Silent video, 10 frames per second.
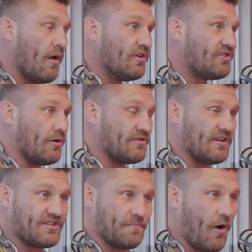So it was
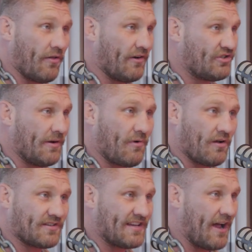a small little gym
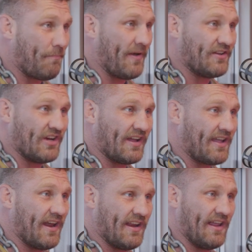called South Bay
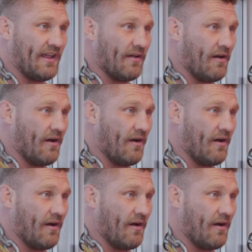JKD.